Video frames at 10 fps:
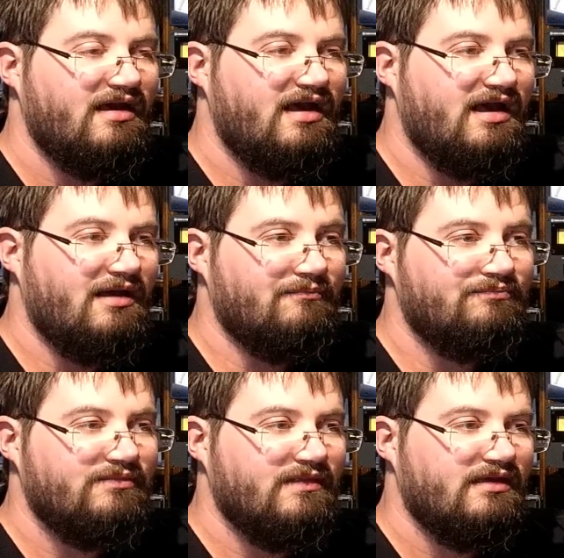Um,
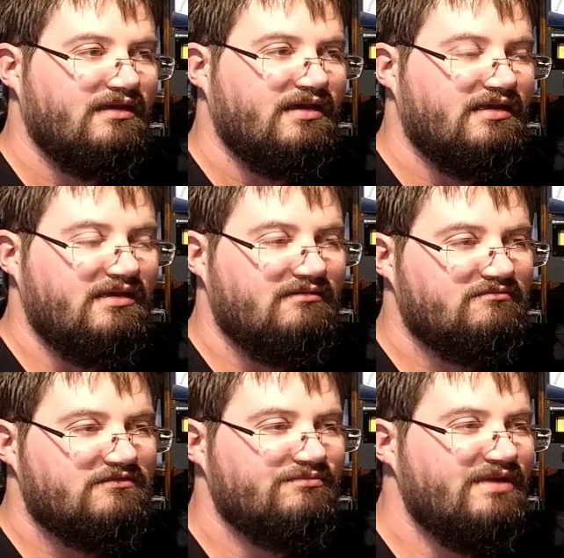
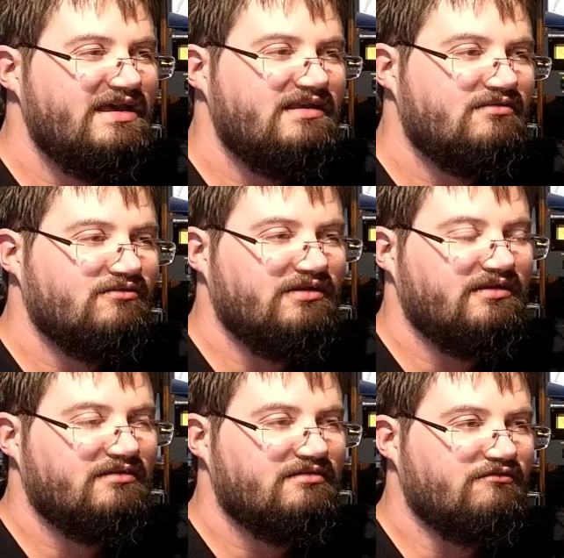to me, it sort
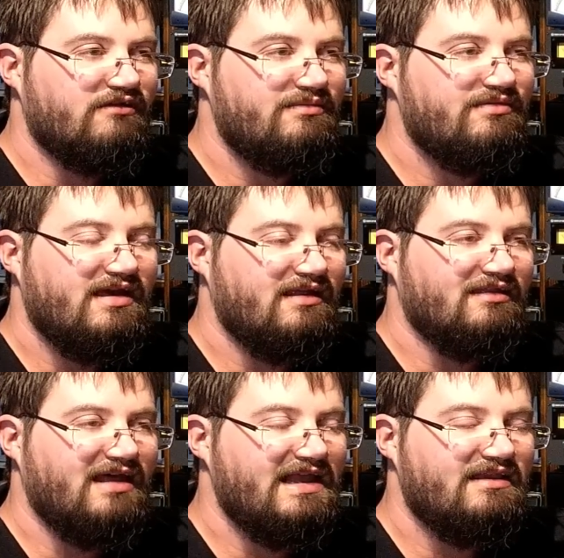of screams out
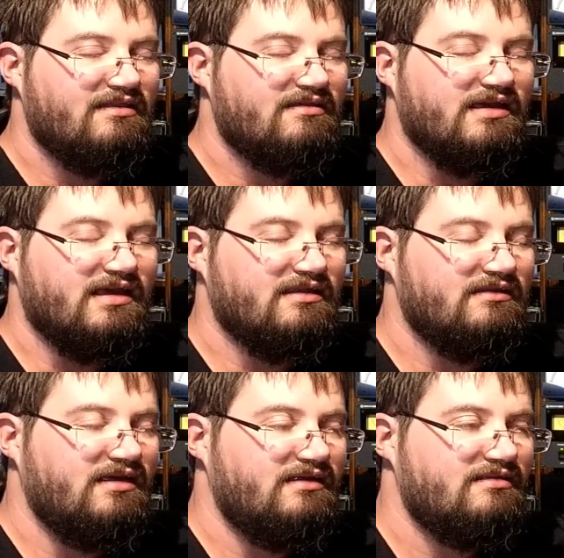latency, and
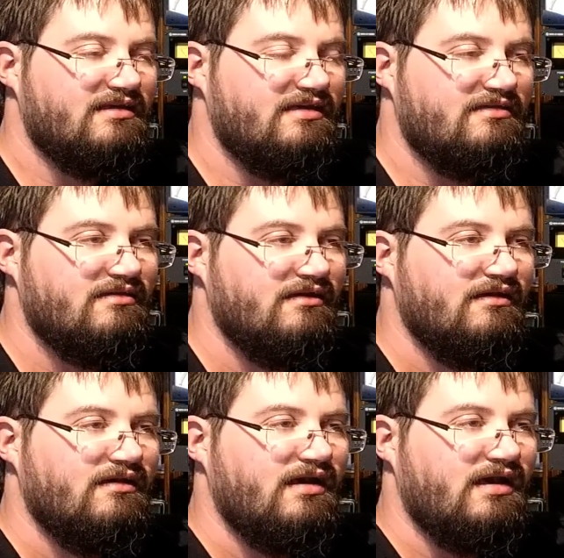it, it says,
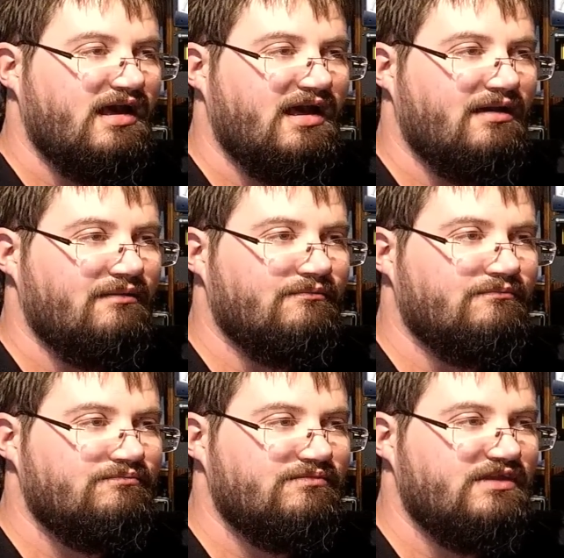um,
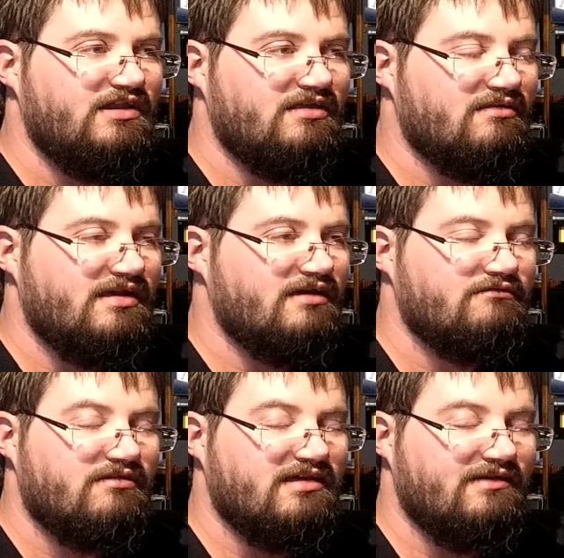you know, the second
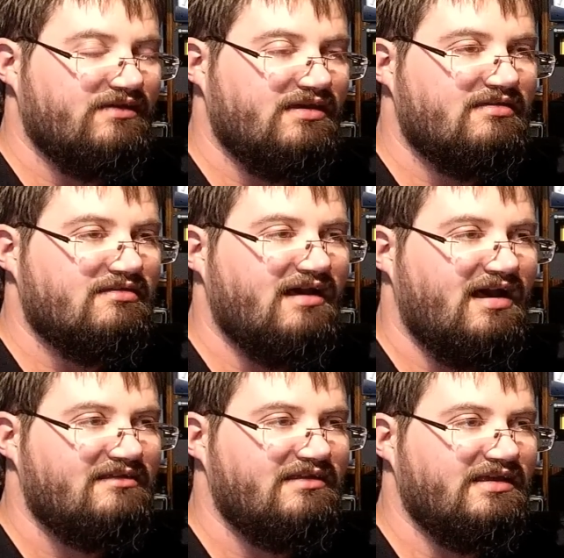receiver is
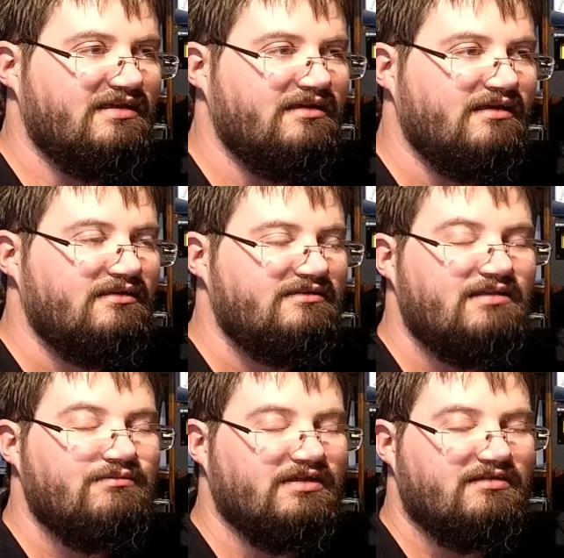starting
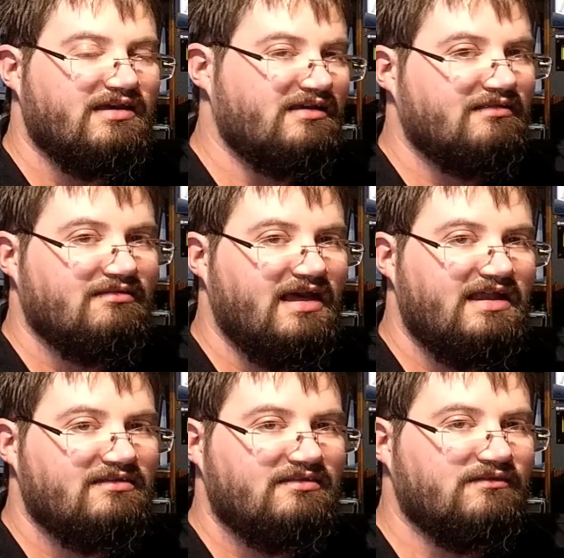ten milliseconds
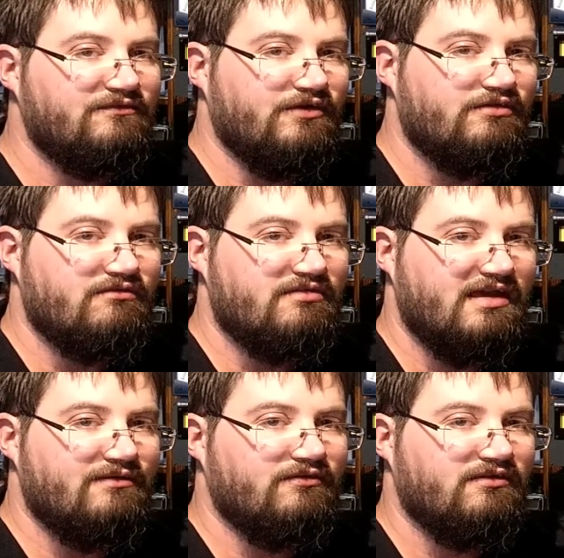later than the first
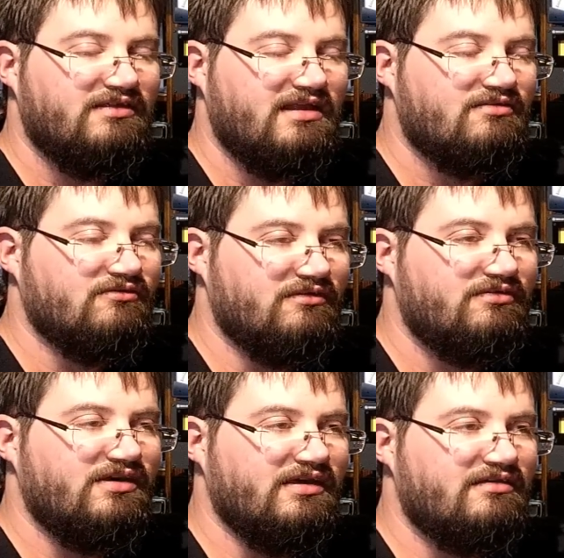receiver and that sort of thing.